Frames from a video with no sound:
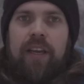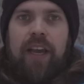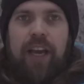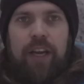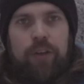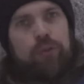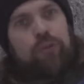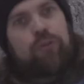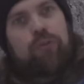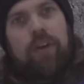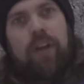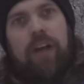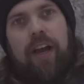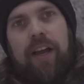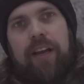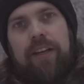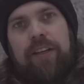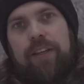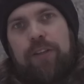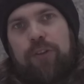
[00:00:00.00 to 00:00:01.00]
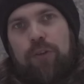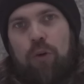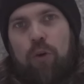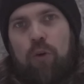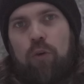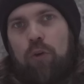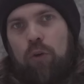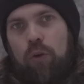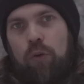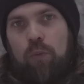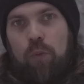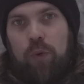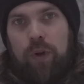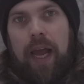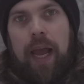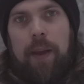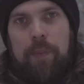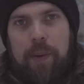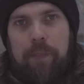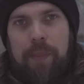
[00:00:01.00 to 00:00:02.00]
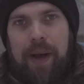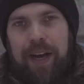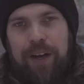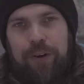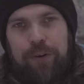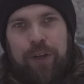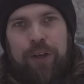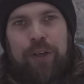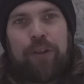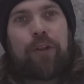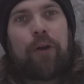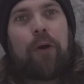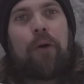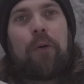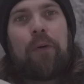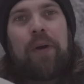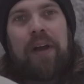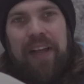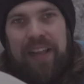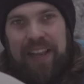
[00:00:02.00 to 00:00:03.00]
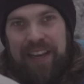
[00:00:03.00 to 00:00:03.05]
And ultralight is all what I'm about, so